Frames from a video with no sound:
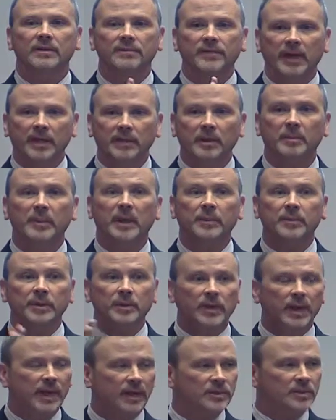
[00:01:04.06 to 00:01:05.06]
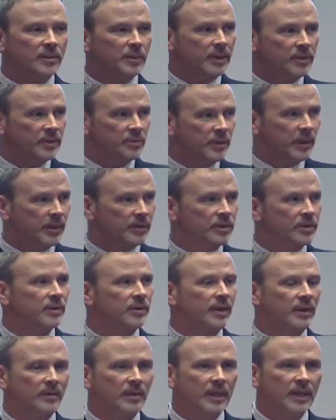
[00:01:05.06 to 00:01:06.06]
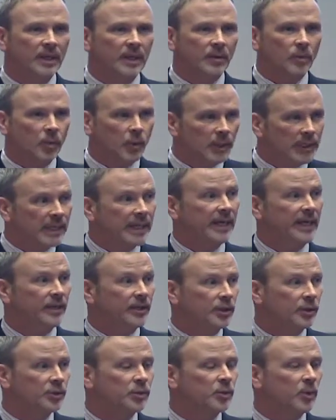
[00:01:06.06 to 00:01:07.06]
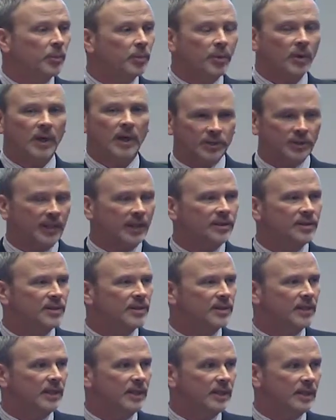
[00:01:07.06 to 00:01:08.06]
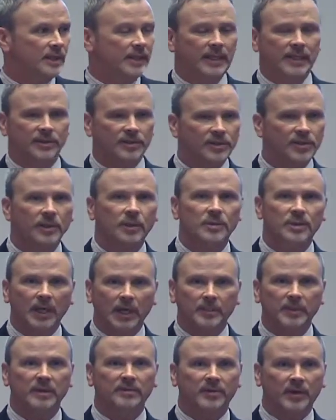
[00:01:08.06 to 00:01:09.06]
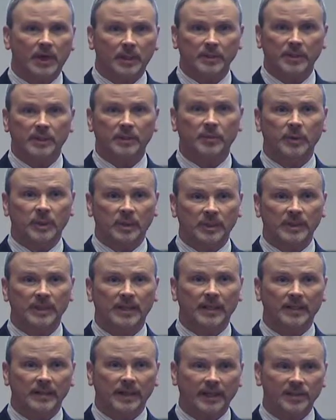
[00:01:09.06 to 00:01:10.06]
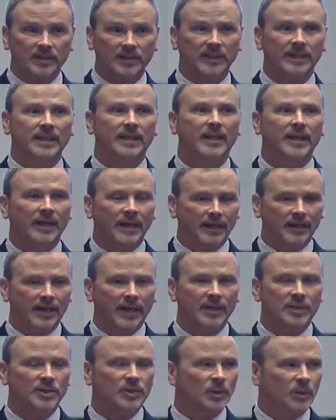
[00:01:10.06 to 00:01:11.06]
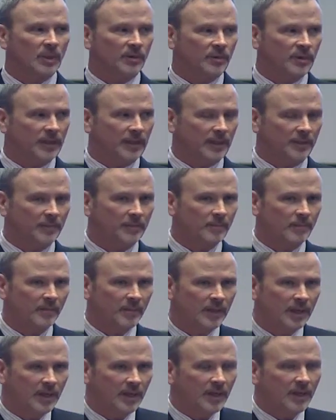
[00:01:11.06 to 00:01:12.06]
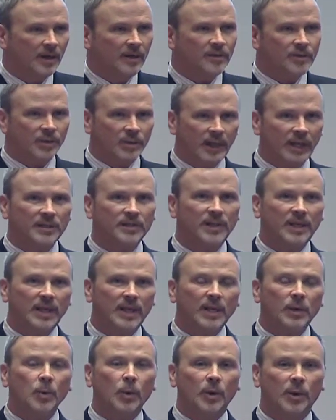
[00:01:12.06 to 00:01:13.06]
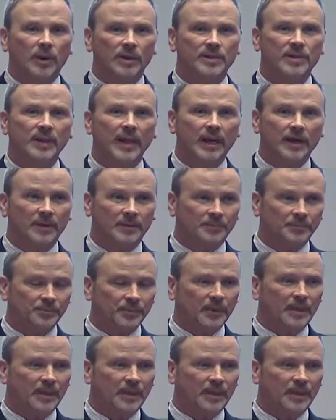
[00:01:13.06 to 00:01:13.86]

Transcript: fact that maybe you had some experience doing really unusual projects in a snow-type environment that we looked at last night, that sort of thing. So that's keywords. Now,